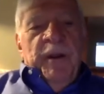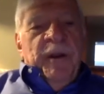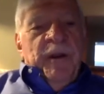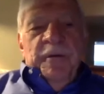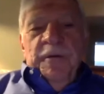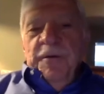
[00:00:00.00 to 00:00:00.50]

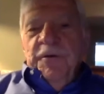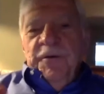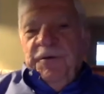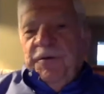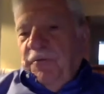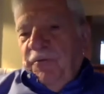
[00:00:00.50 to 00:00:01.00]

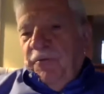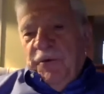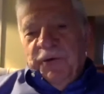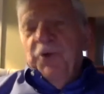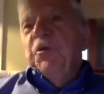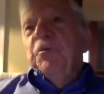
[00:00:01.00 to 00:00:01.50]
There's
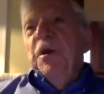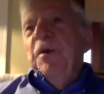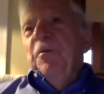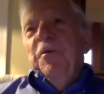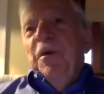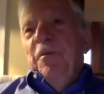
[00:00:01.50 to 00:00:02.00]
research
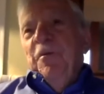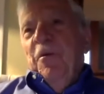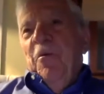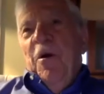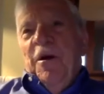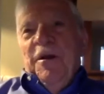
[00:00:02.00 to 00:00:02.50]
paper
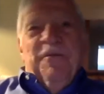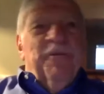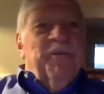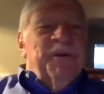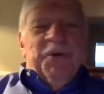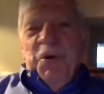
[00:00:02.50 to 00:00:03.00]
number one,
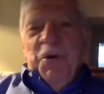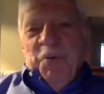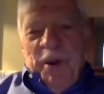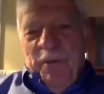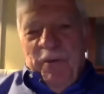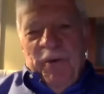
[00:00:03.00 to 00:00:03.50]
research
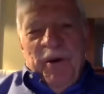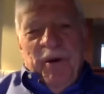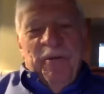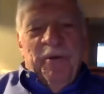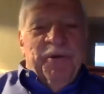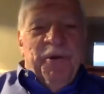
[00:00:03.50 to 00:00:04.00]
paper
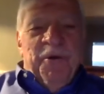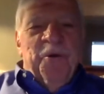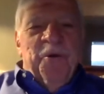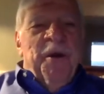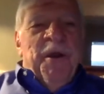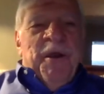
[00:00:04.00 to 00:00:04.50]
number
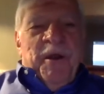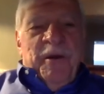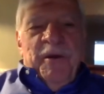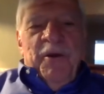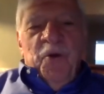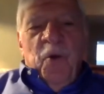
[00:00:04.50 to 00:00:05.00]
two,
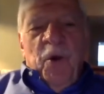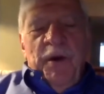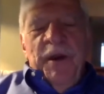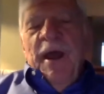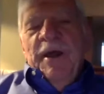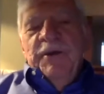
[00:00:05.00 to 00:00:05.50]
and each
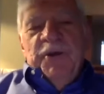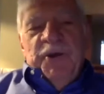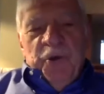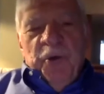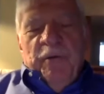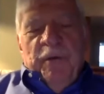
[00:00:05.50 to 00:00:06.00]
one has a
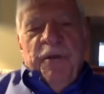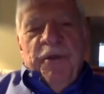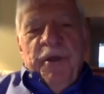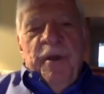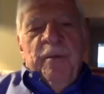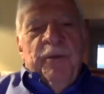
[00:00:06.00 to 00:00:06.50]
sort of a
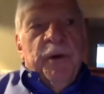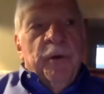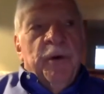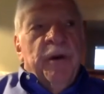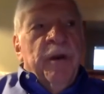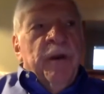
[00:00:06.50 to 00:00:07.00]
theme
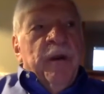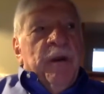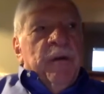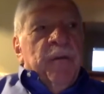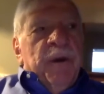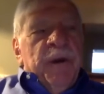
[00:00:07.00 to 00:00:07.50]
to it.
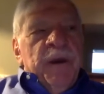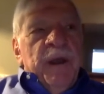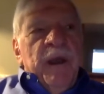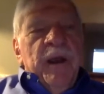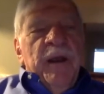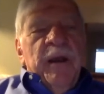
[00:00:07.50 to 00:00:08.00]
But
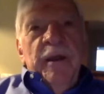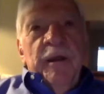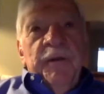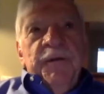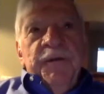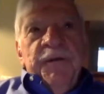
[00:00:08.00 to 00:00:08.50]
again,
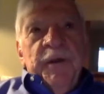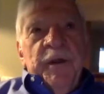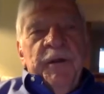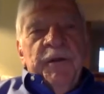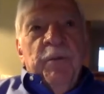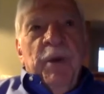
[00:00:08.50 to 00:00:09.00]
it's
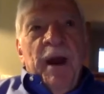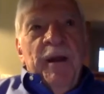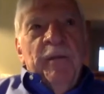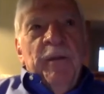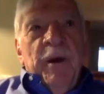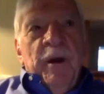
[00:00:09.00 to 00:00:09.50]
it's
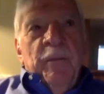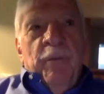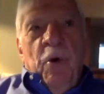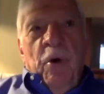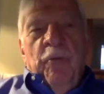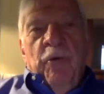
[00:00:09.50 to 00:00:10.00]
by uh,
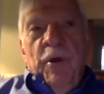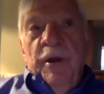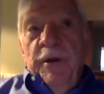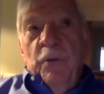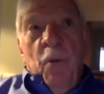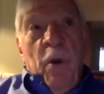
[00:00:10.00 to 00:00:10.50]
Paul
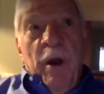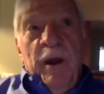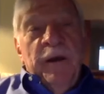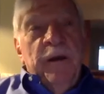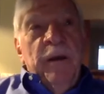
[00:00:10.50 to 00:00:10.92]
Brandwein,